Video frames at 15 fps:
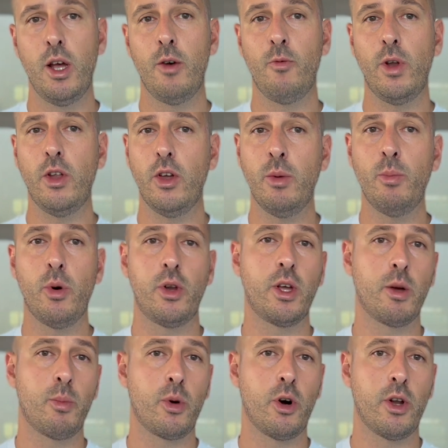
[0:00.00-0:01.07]
when you're importing
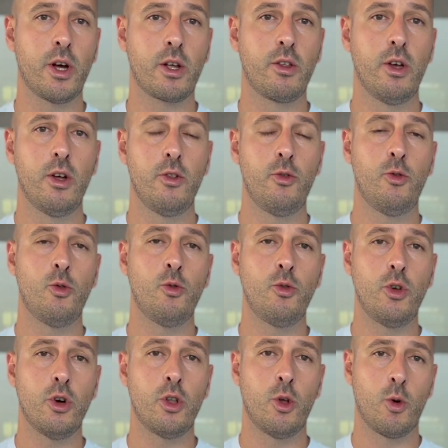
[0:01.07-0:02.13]
a product to
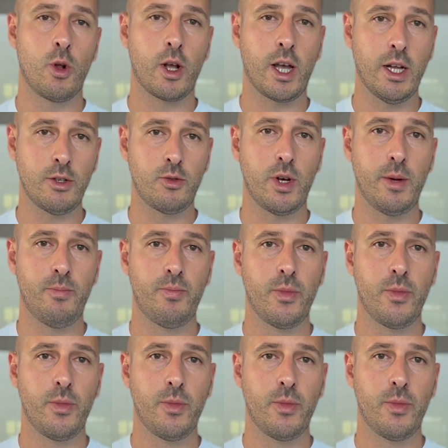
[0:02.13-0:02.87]
your local country.